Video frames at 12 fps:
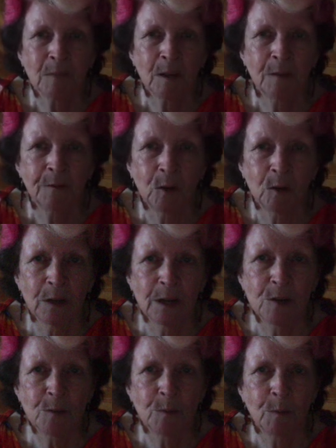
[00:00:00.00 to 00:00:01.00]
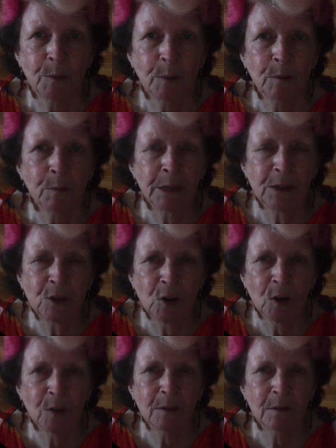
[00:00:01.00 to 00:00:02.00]
foliage, probably not
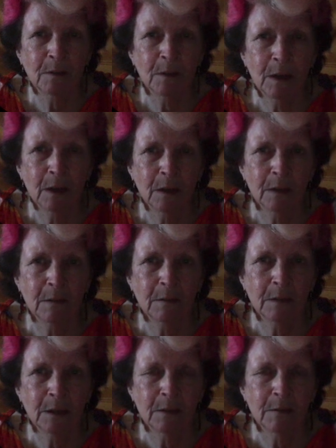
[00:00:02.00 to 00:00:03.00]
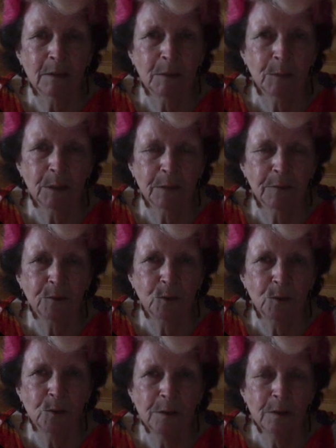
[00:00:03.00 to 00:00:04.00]
the umbrella
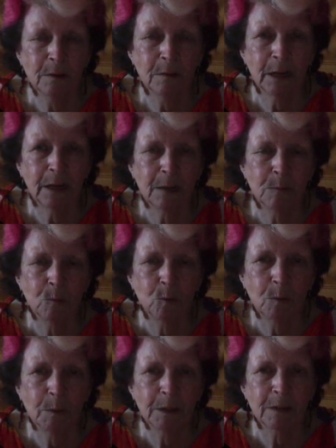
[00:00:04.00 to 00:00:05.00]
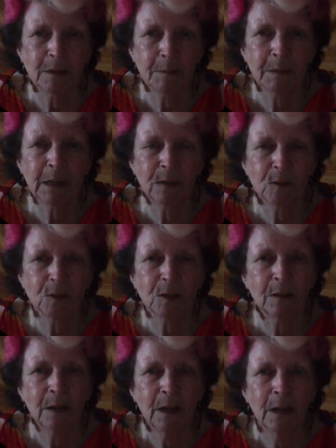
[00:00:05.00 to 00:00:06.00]
fern anymore, but something else that
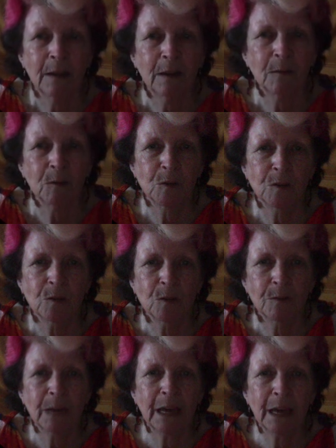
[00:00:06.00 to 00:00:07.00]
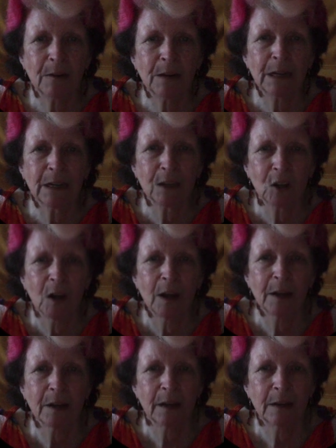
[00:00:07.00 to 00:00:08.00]
was some airy and light
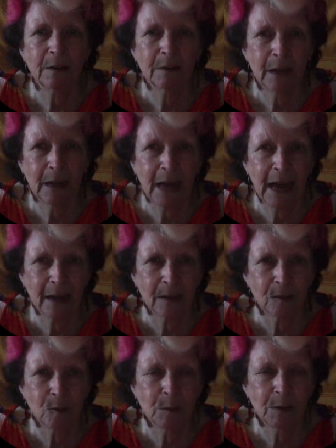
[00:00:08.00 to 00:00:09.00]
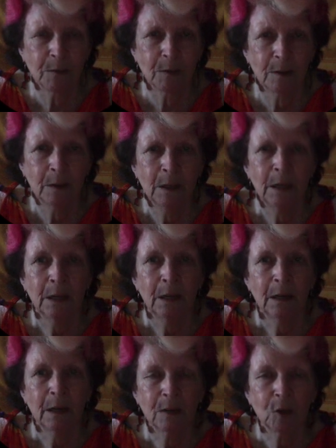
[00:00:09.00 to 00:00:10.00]
and had a little bit of a
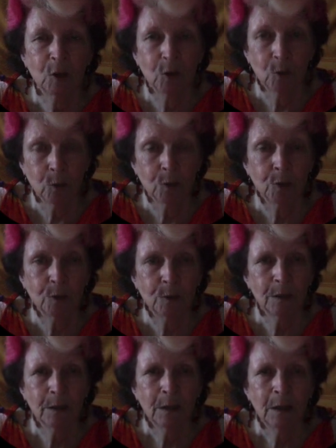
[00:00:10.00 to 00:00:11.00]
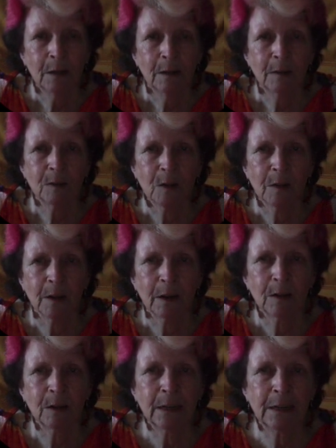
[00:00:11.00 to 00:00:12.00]
curl to it, so that I
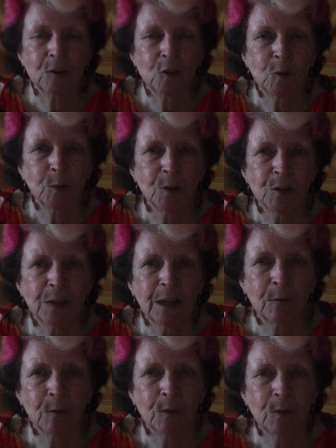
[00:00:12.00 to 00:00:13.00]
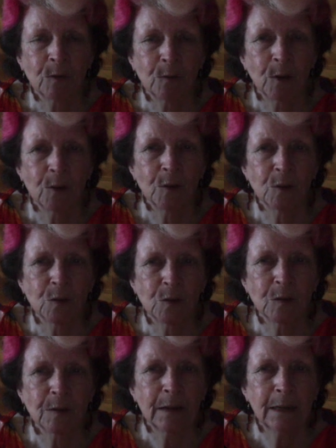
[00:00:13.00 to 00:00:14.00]
could intersperse that with the roses
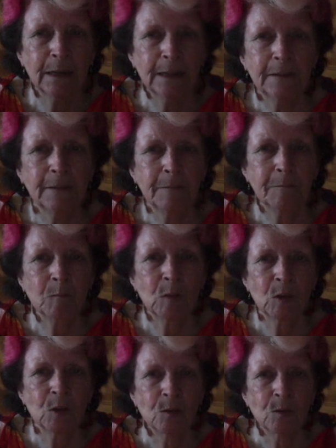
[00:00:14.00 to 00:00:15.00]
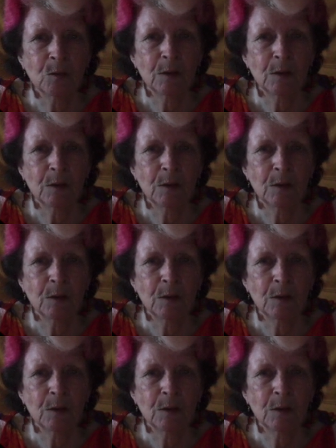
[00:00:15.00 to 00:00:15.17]
to